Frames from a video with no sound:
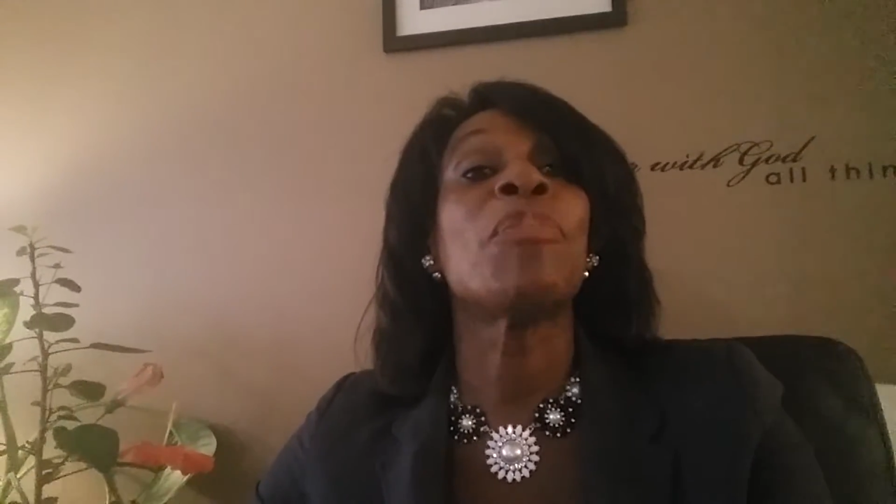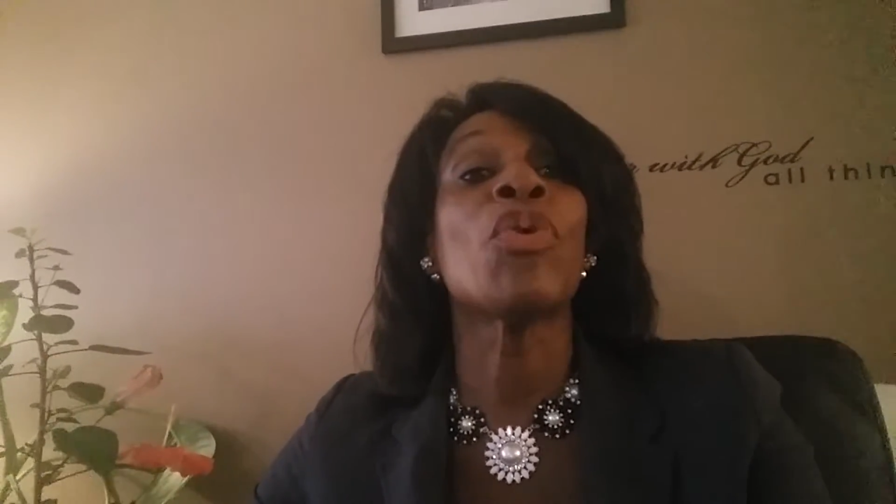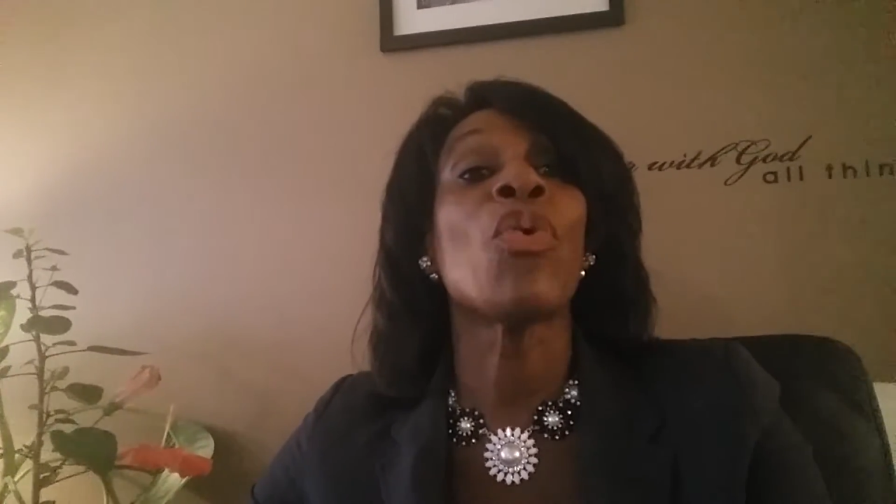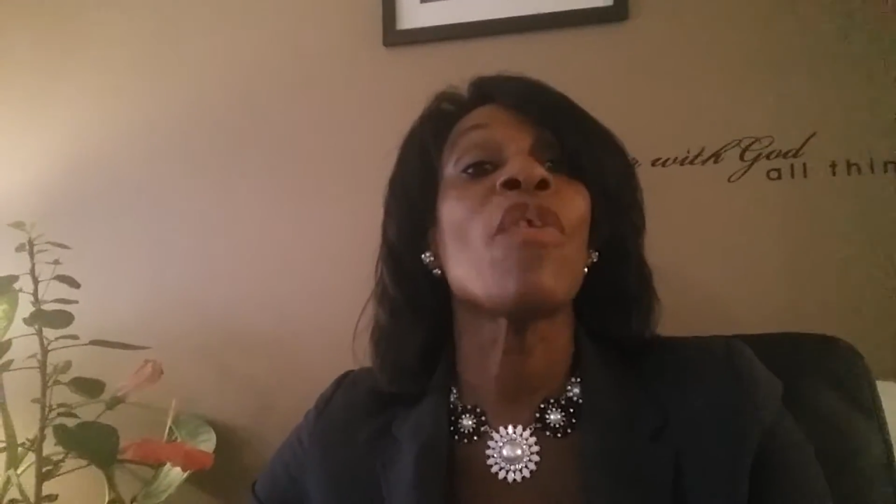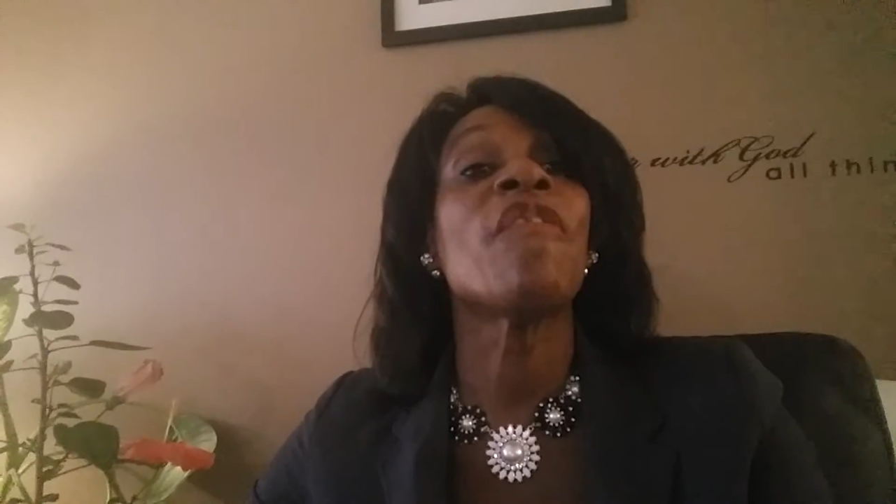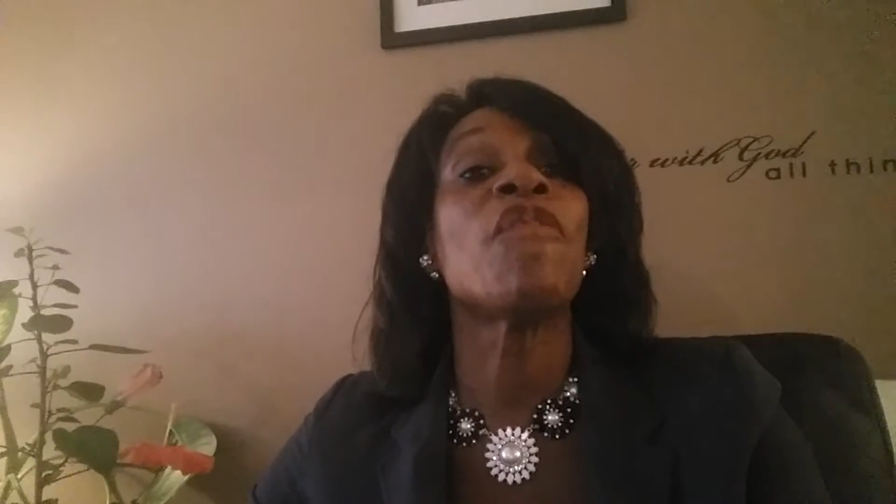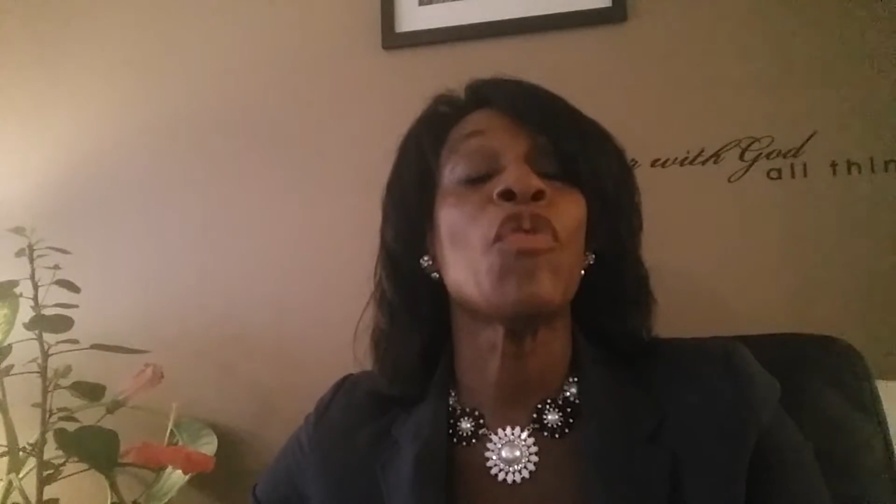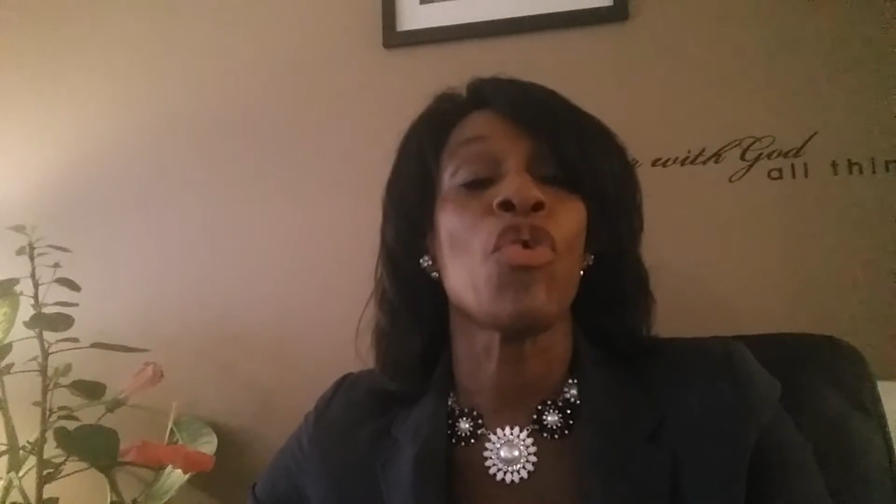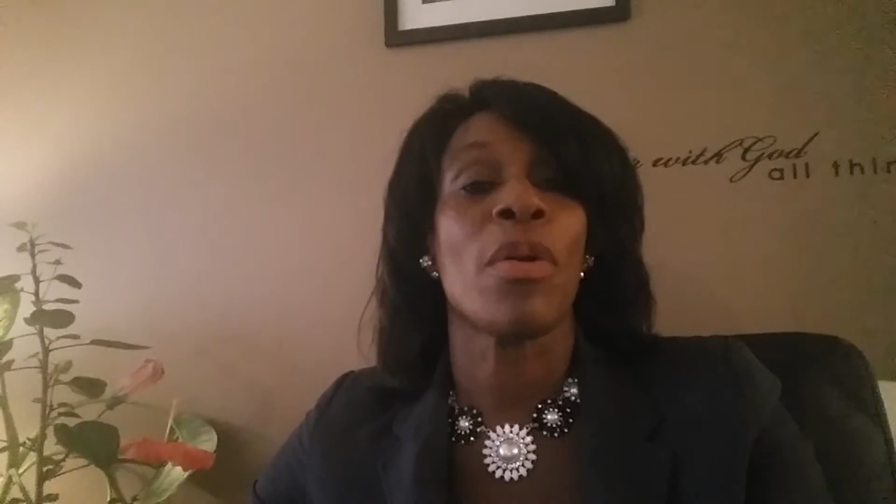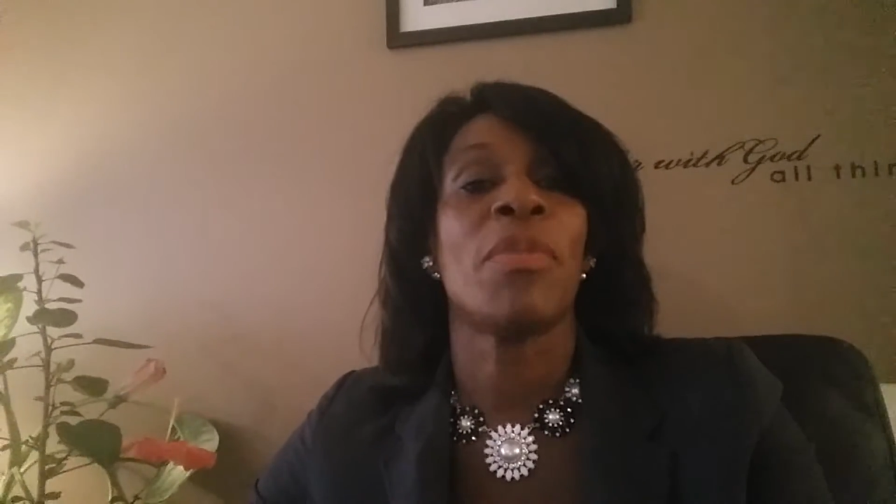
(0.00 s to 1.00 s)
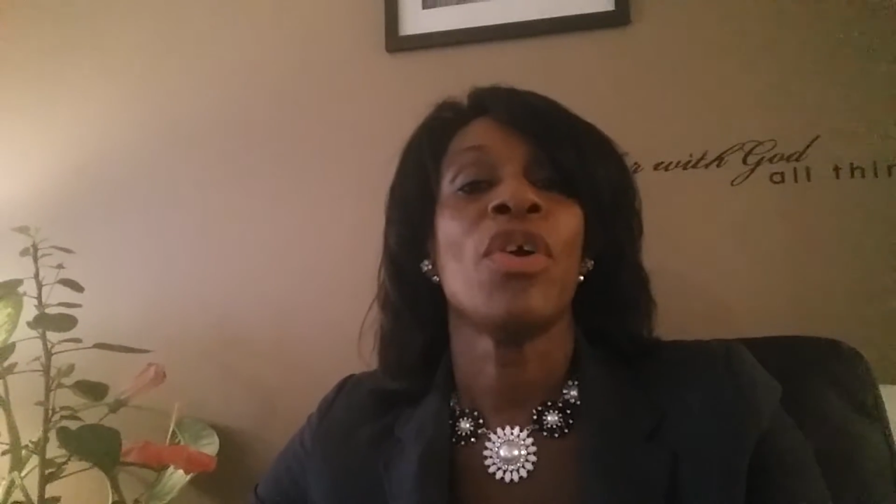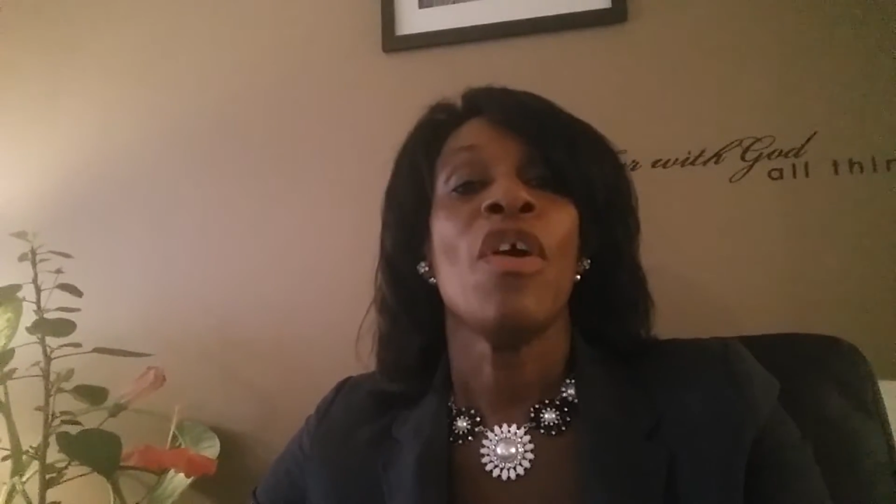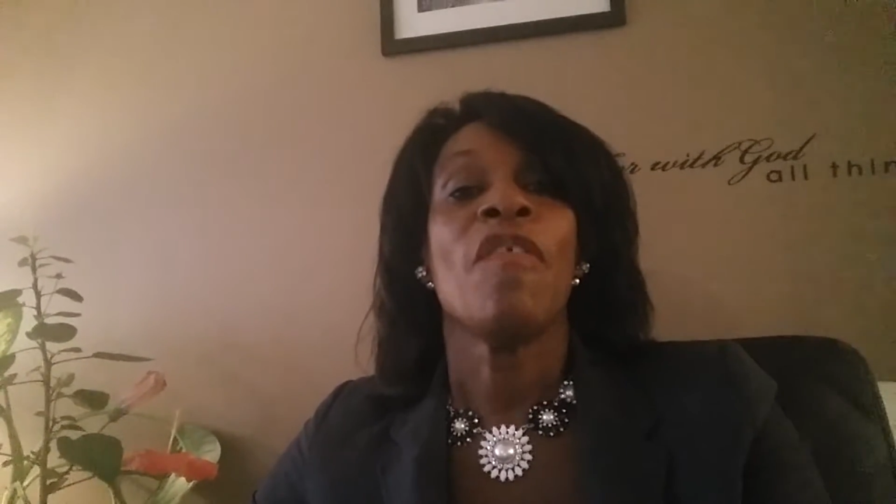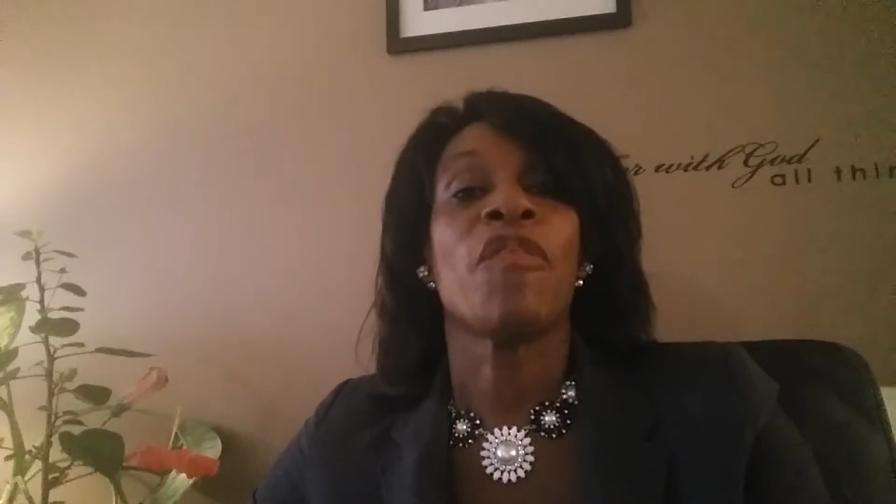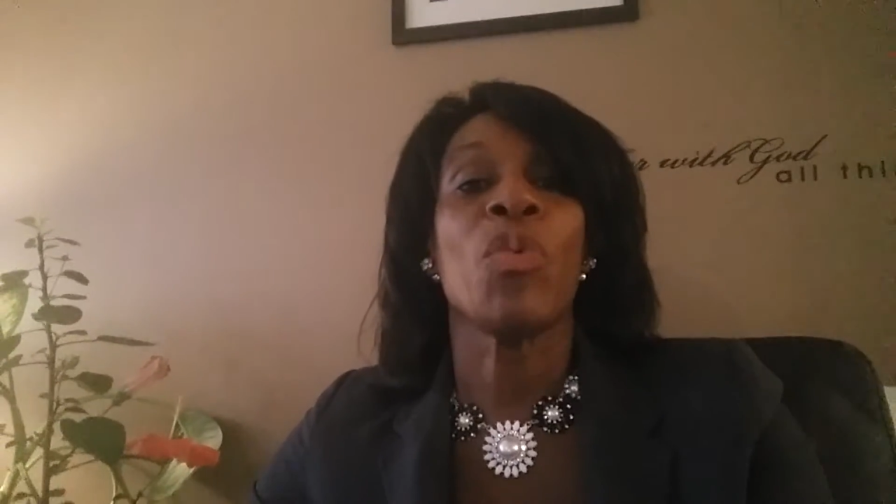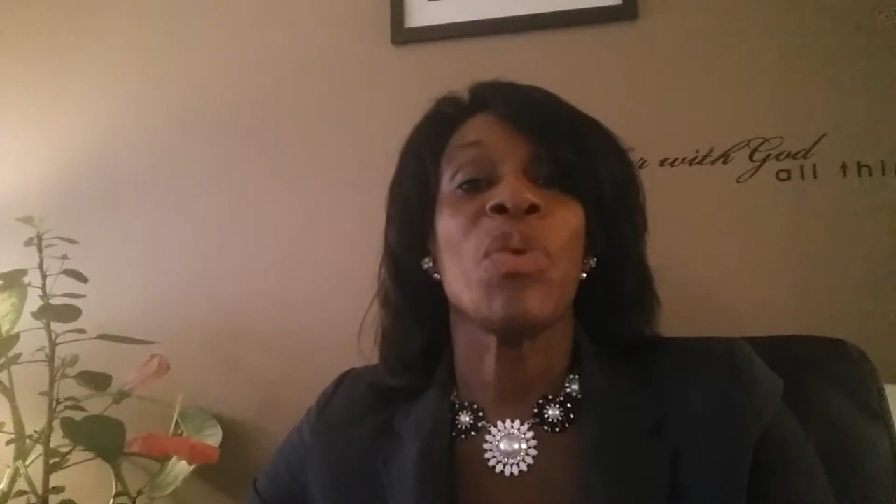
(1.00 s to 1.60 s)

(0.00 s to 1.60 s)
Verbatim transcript: pure form for